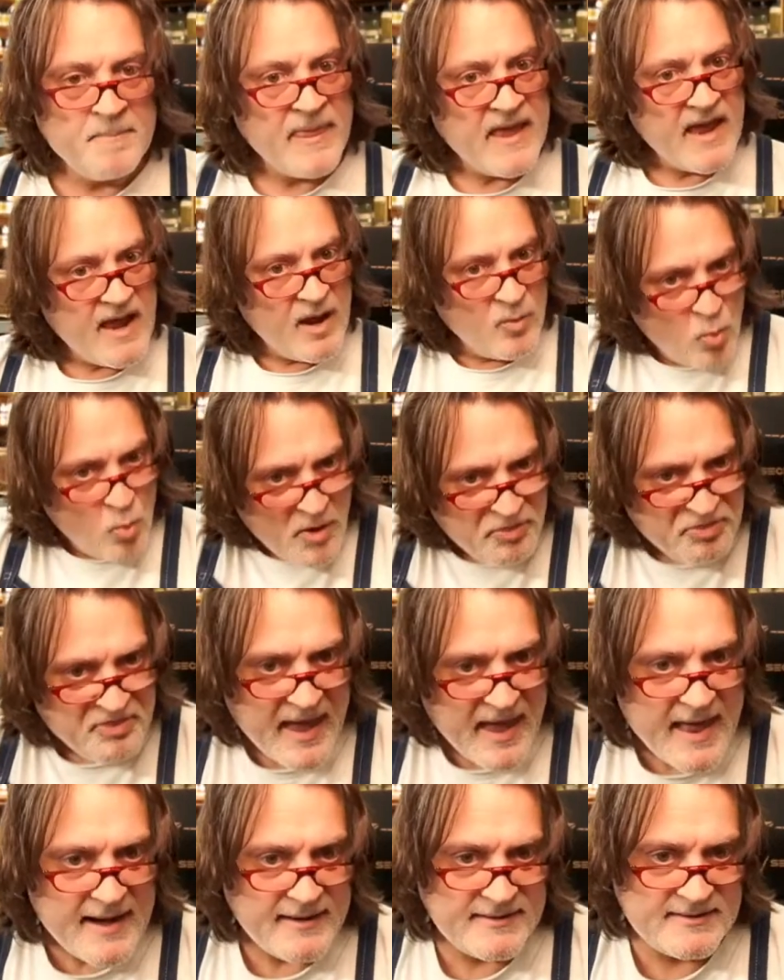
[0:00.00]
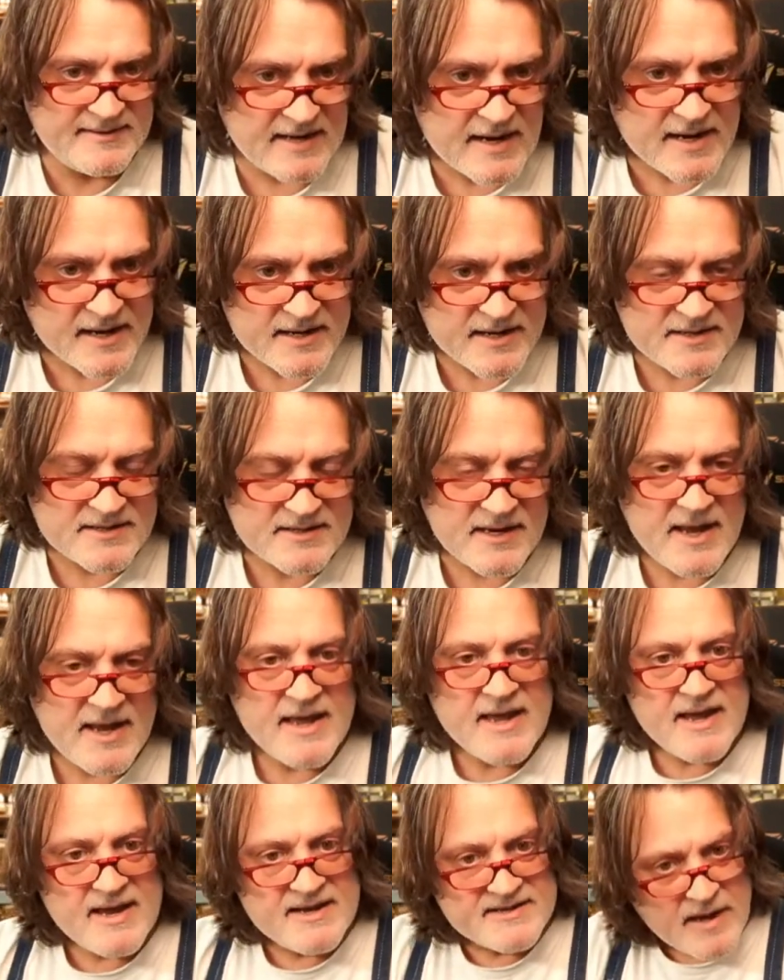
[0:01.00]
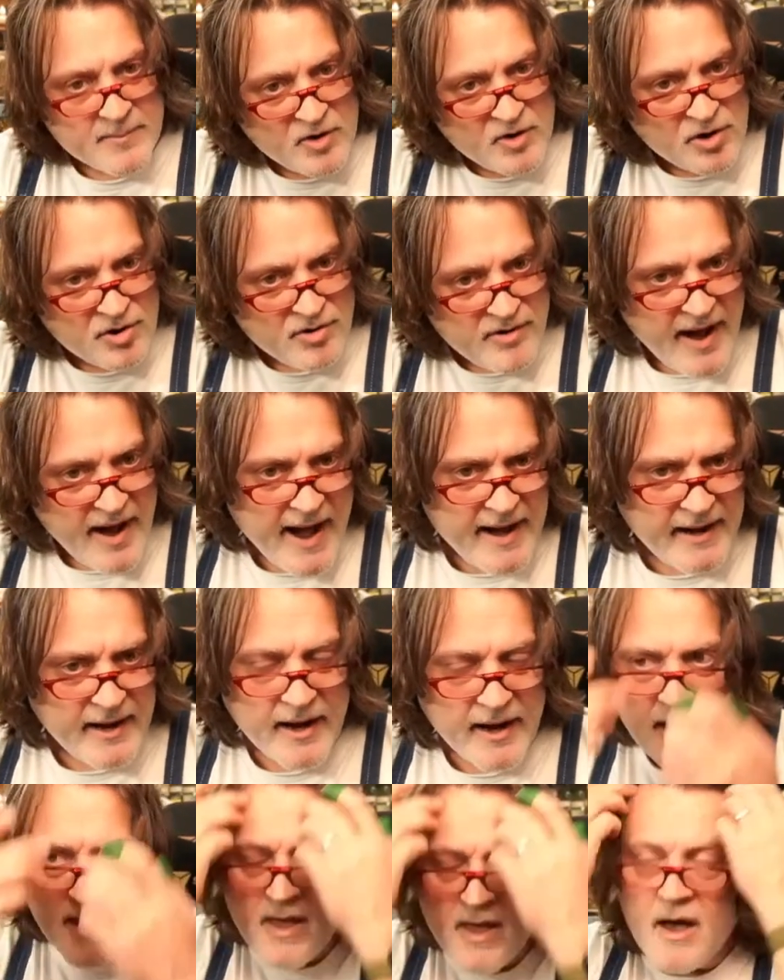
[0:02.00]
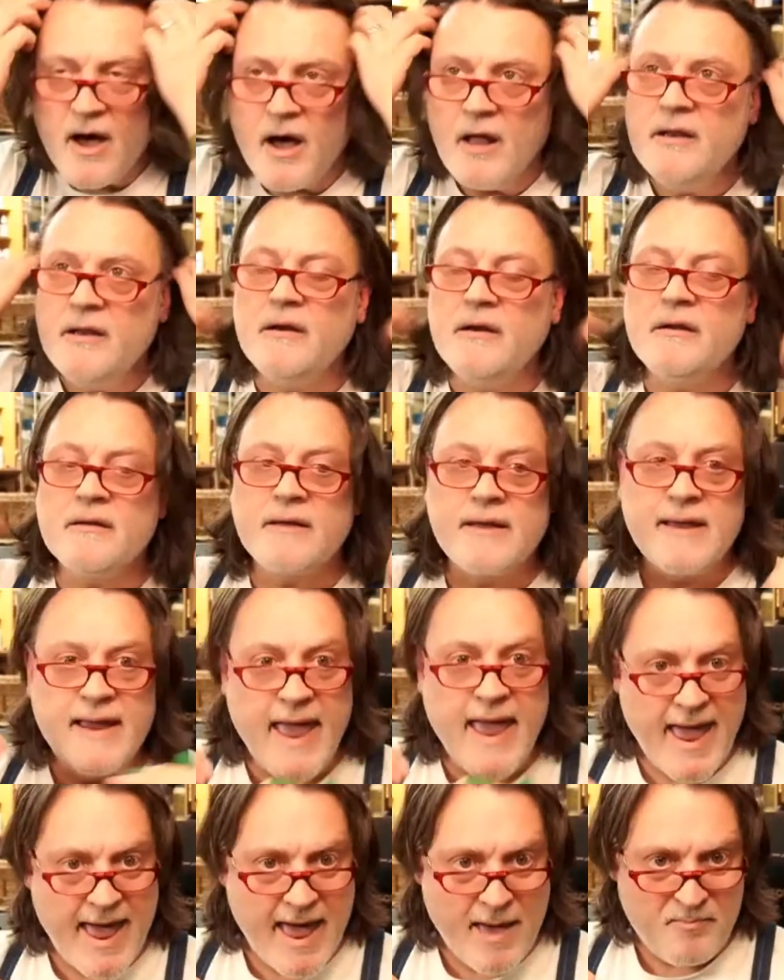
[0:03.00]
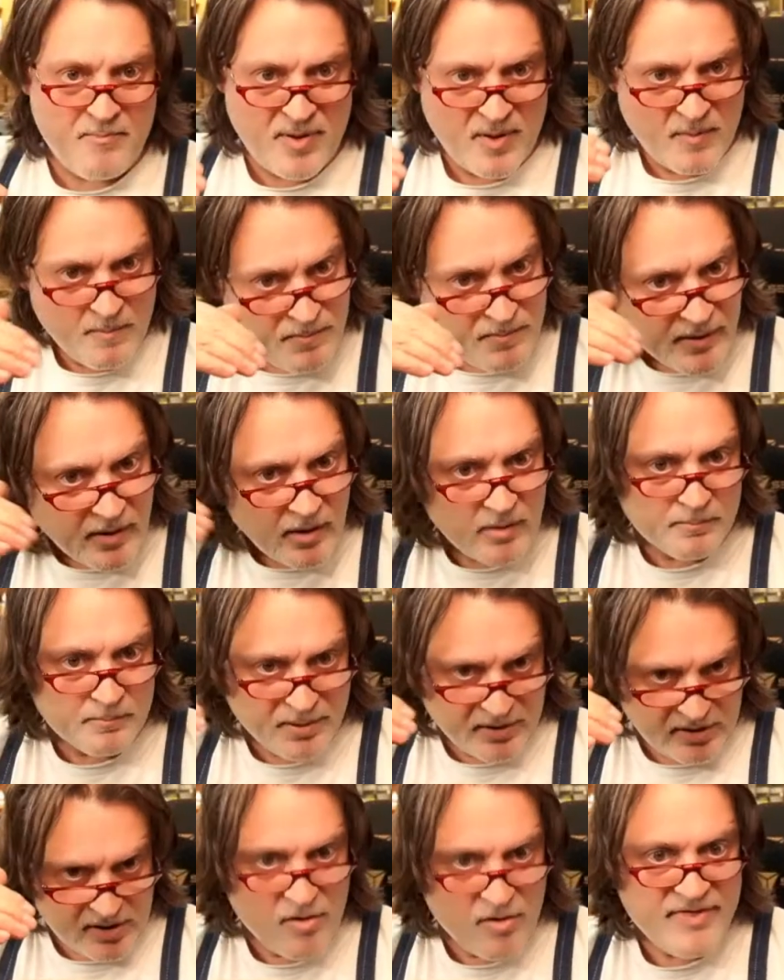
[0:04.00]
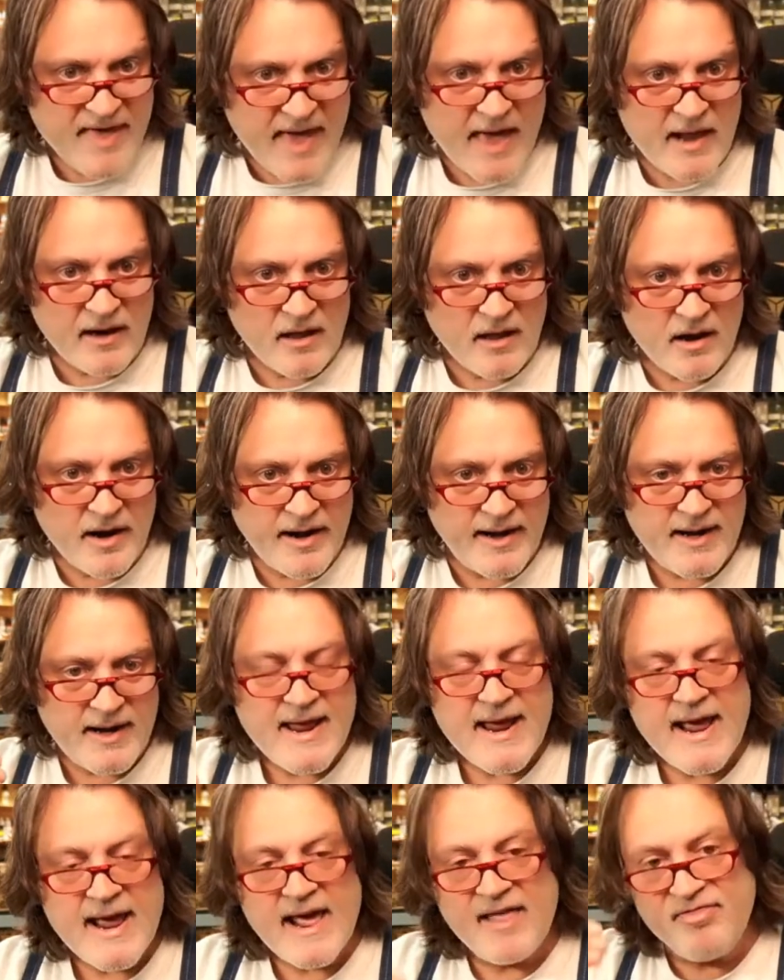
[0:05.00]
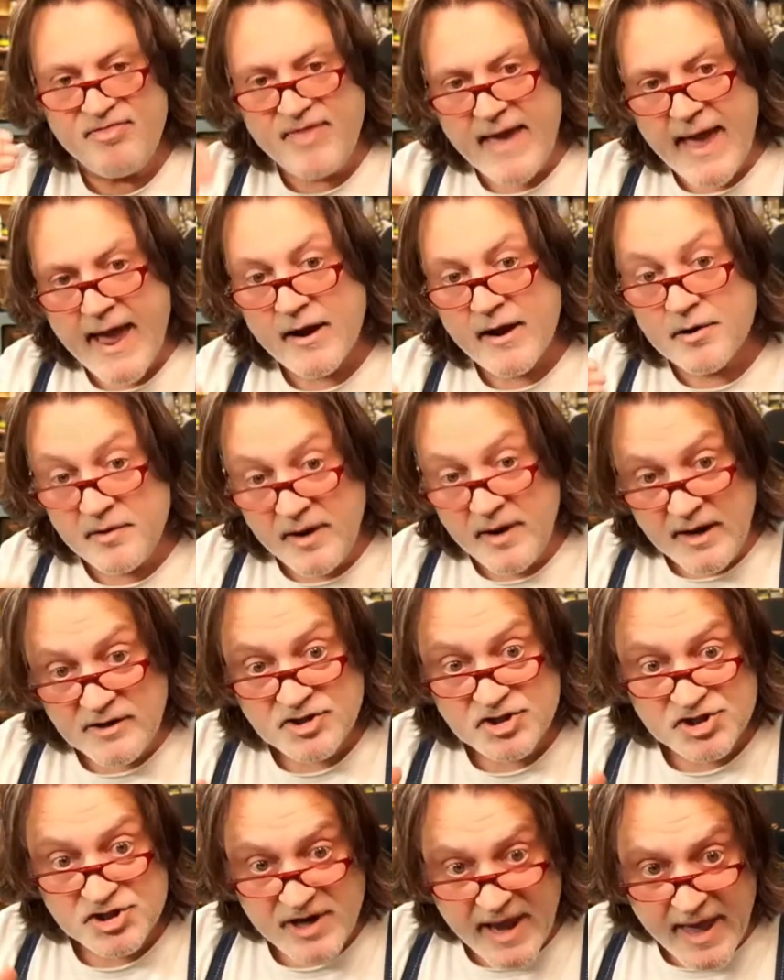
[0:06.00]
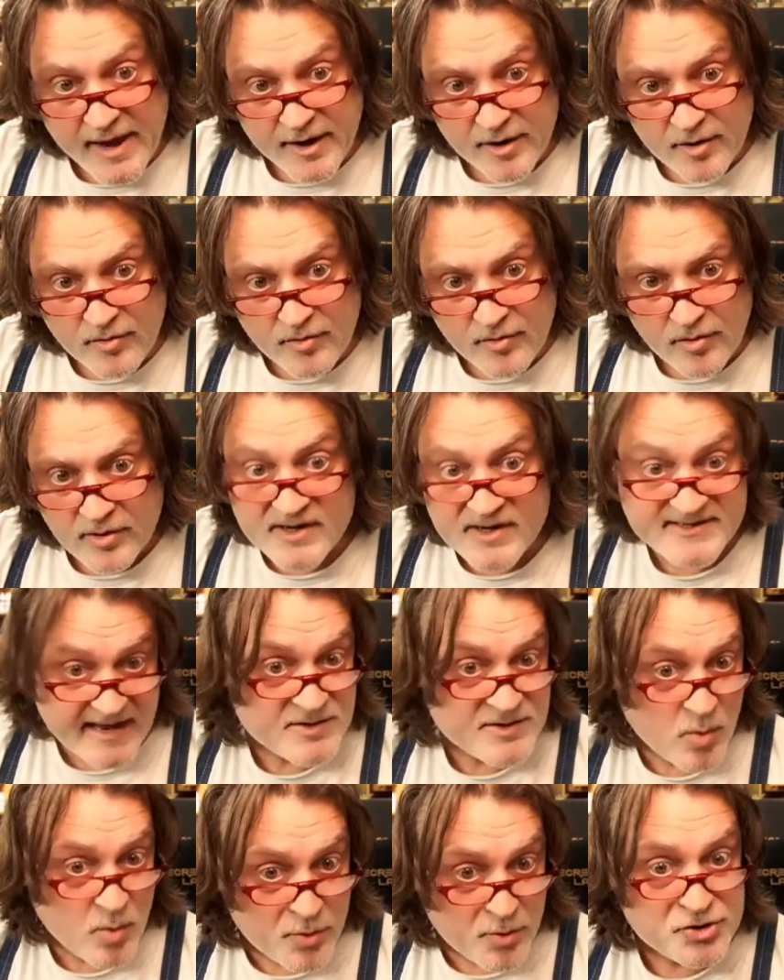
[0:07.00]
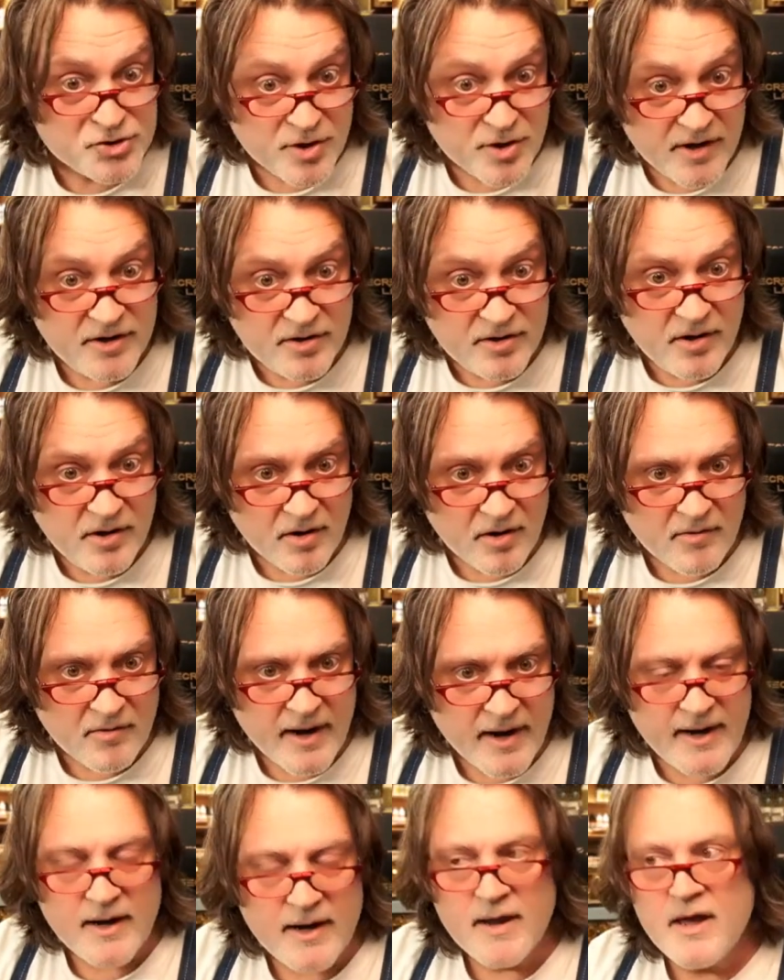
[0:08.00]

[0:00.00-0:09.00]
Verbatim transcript: And what that does is I'm creating a little gap below that line, and that creates shadow because that's what we're trying to do here, right?